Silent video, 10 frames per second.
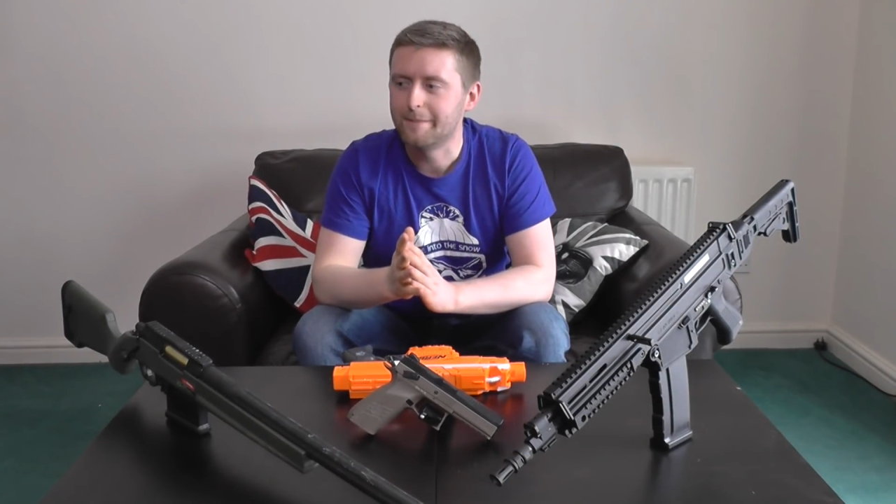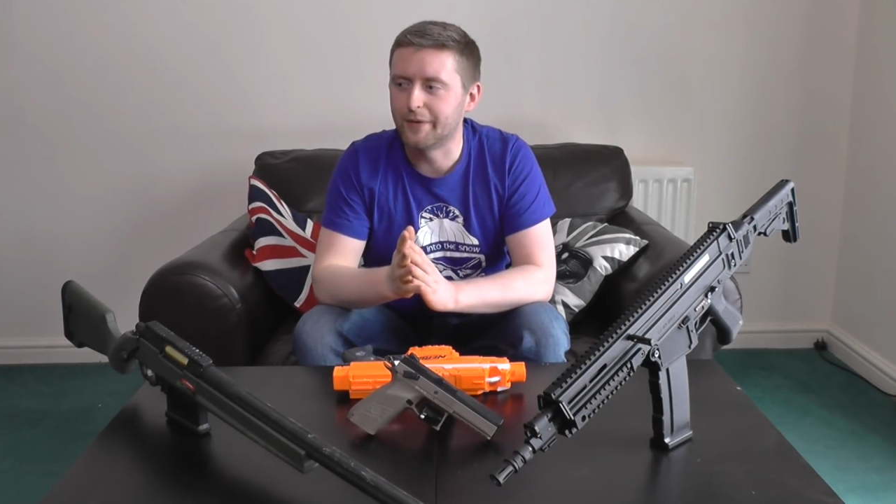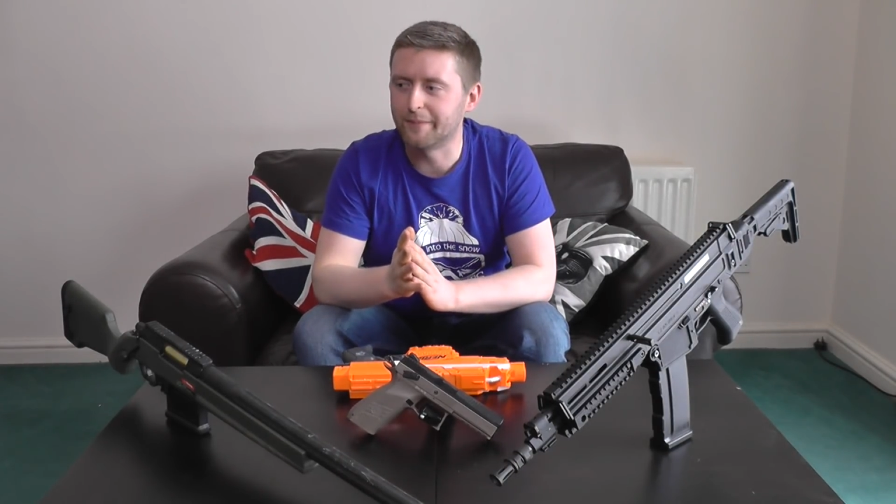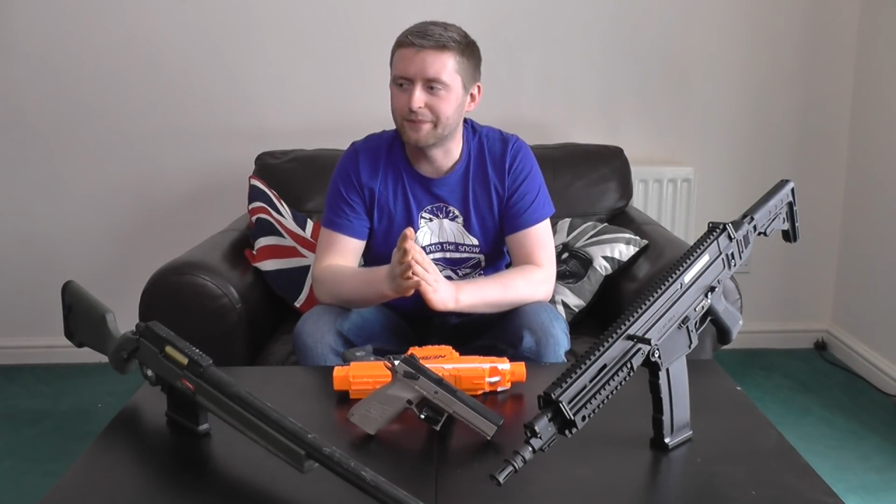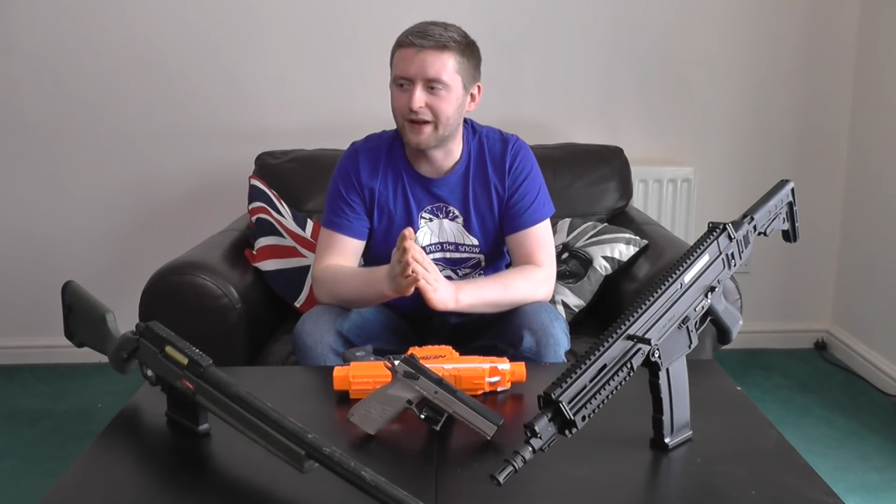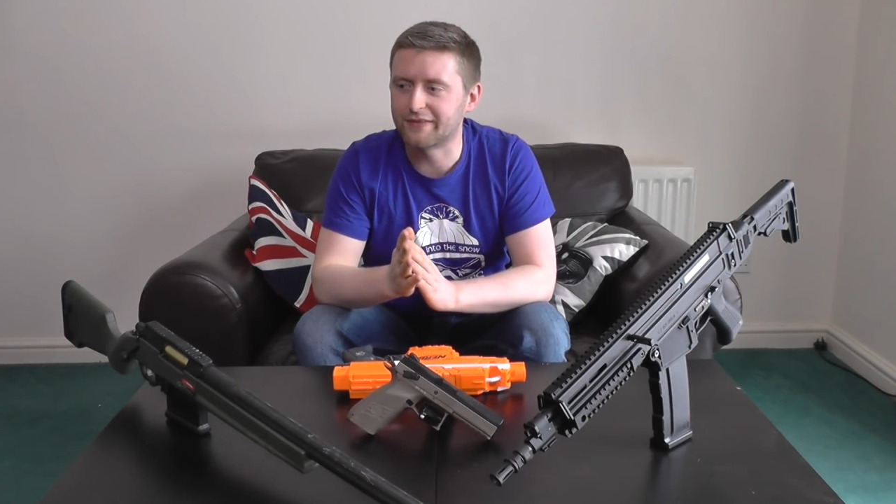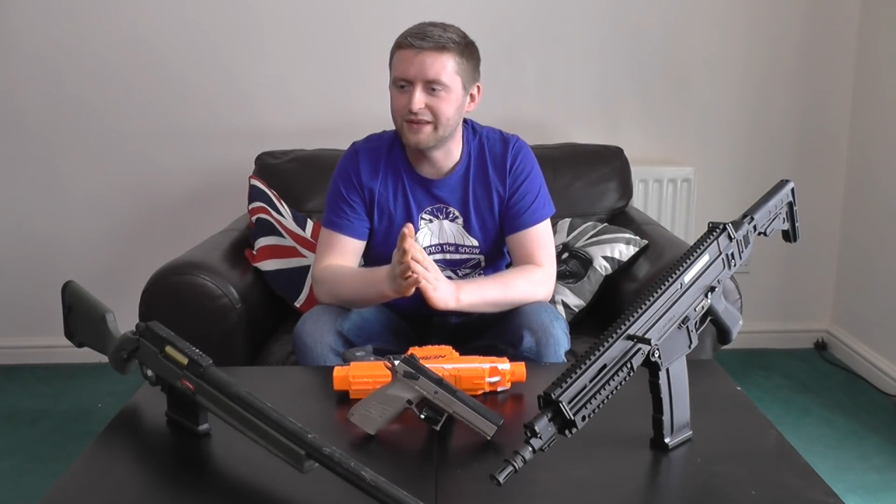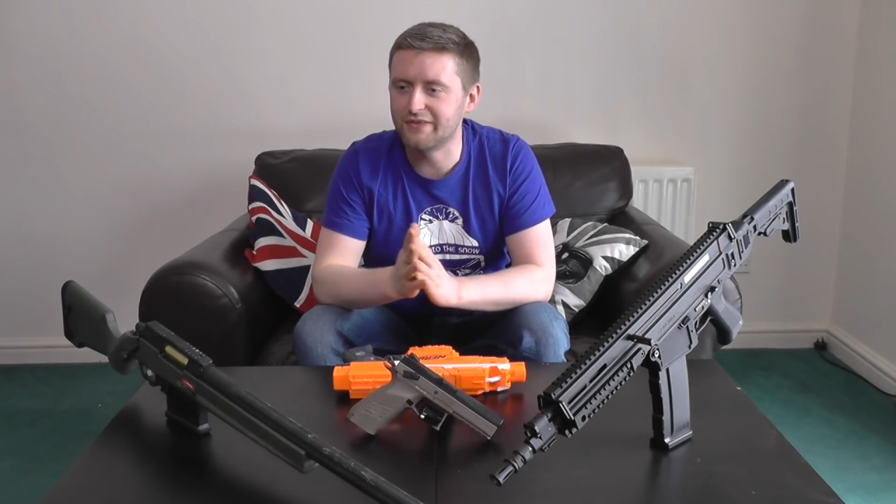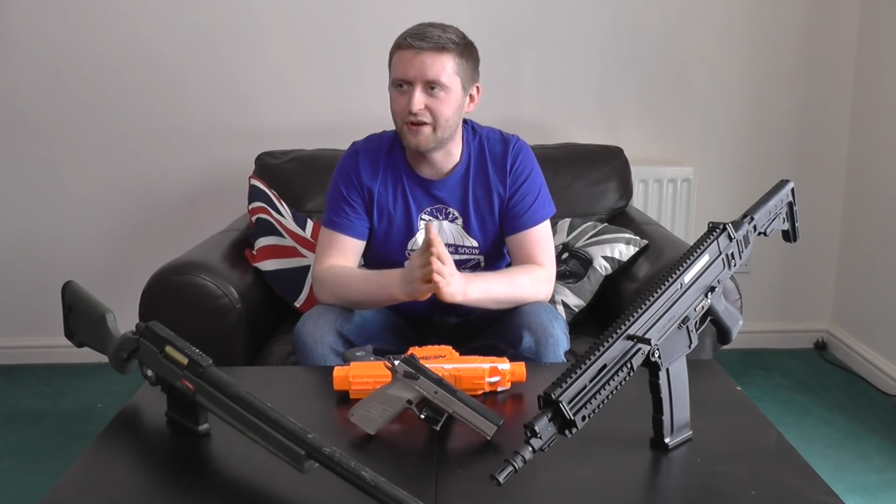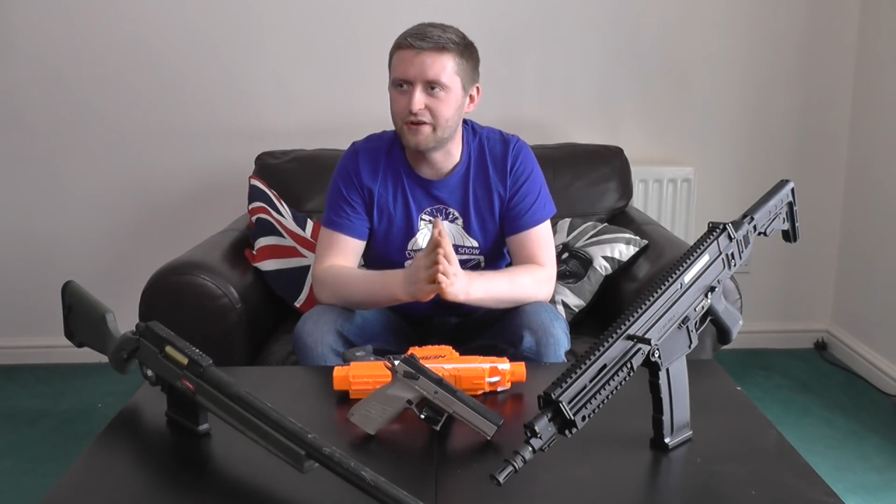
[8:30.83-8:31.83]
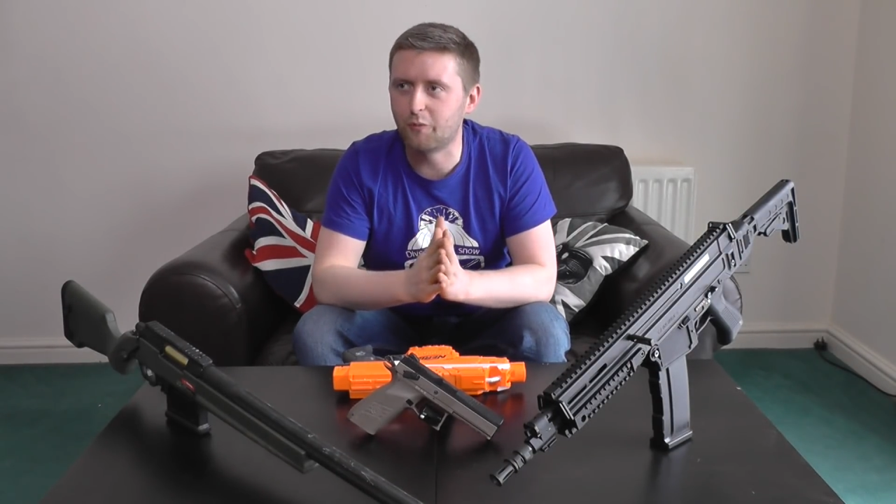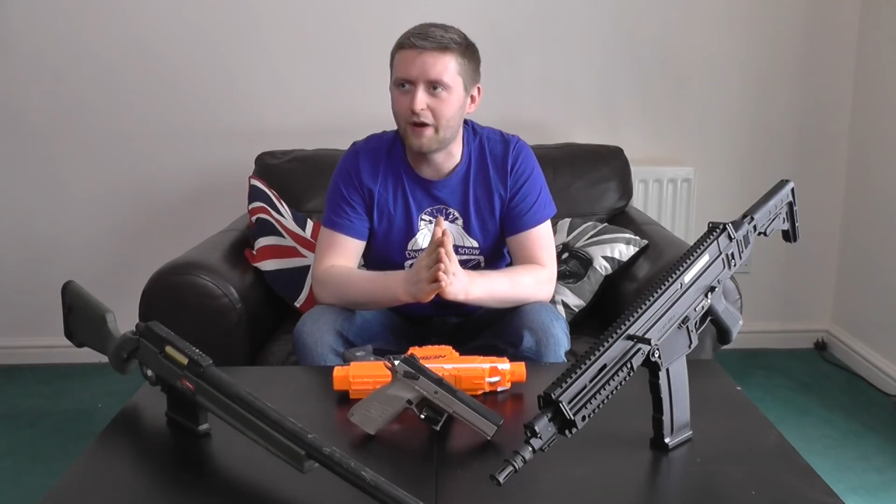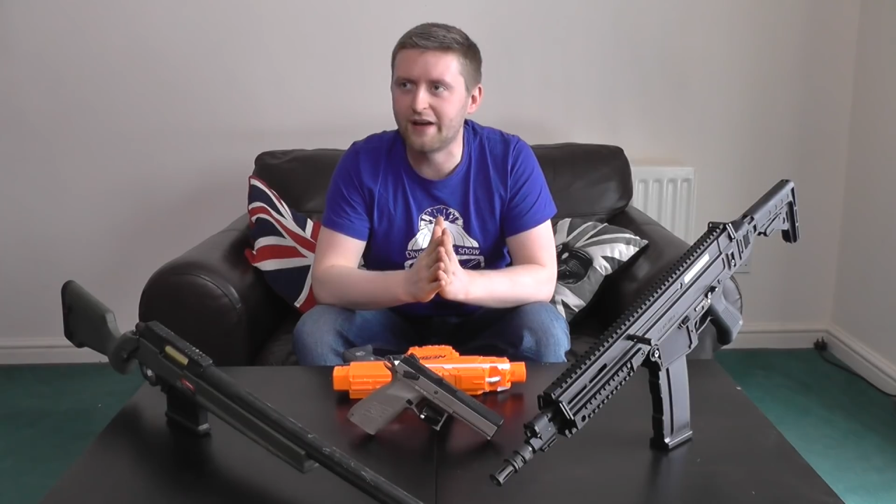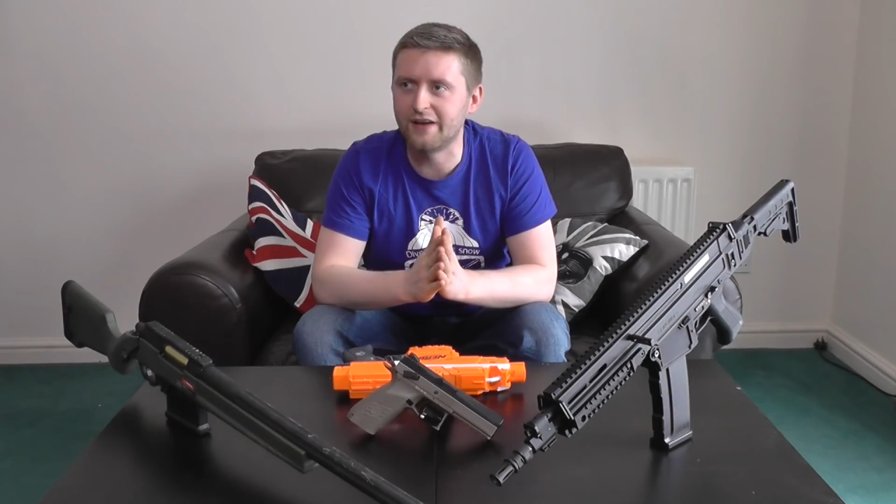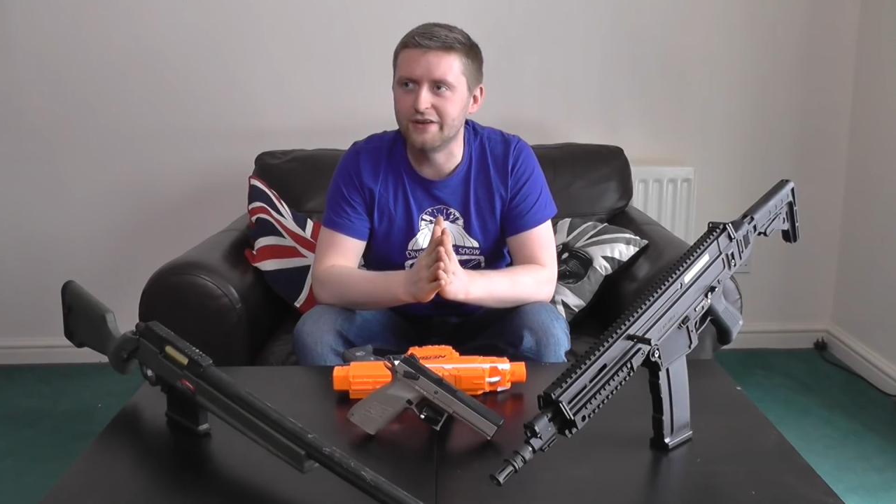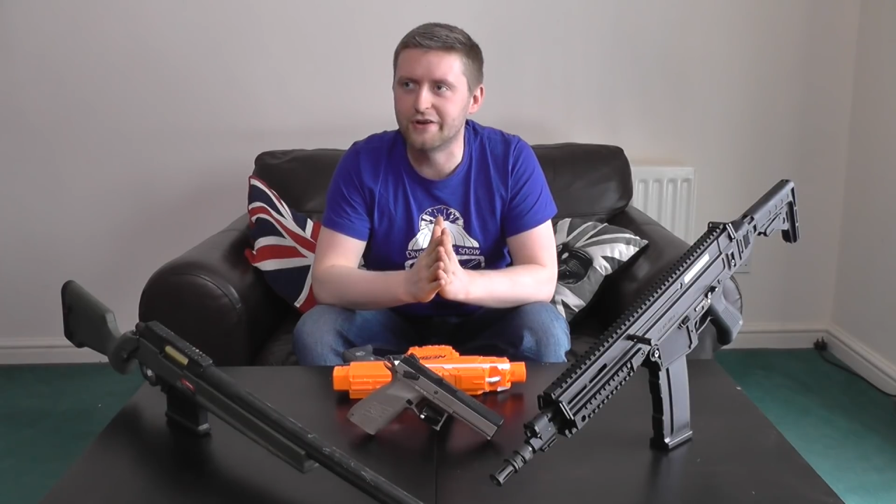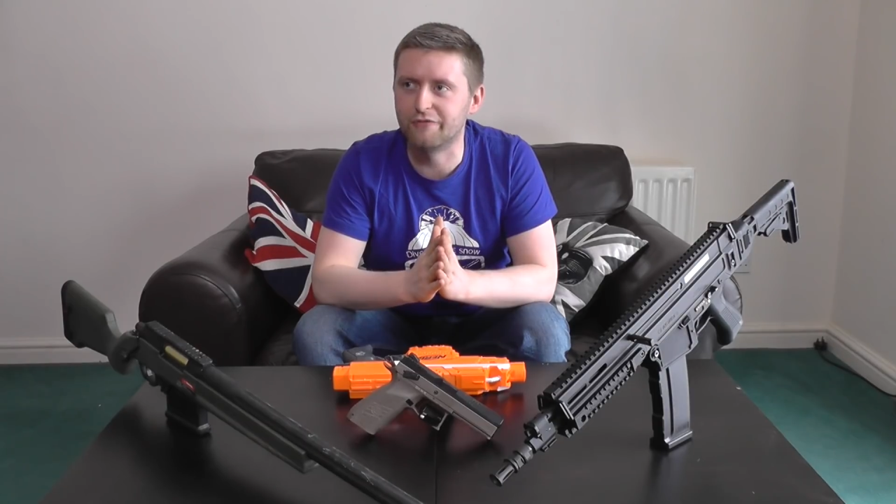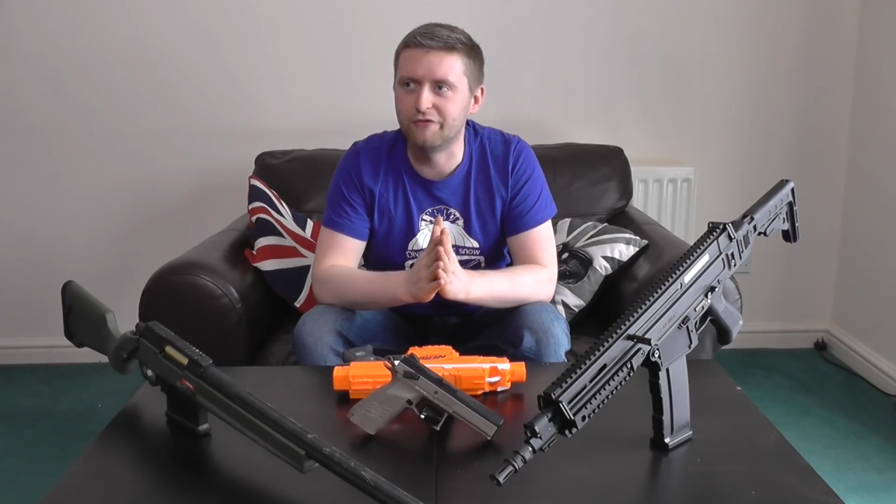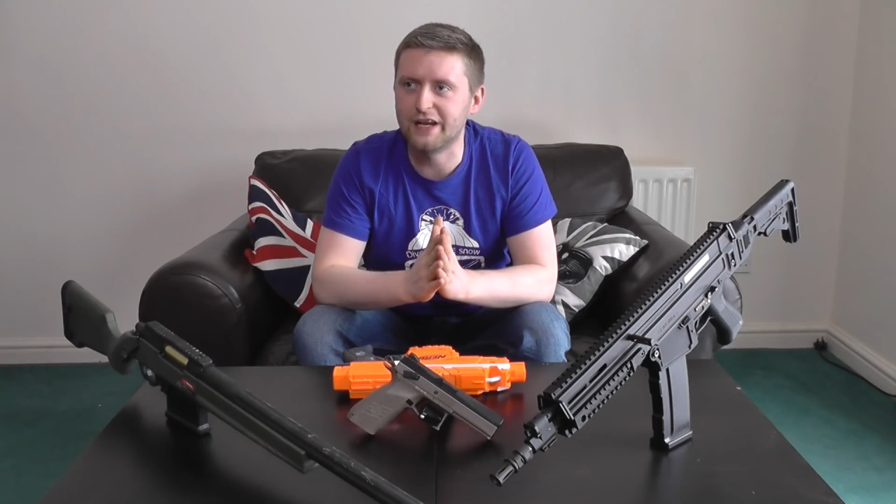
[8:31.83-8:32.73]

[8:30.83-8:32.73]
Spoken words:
but I think the only way you can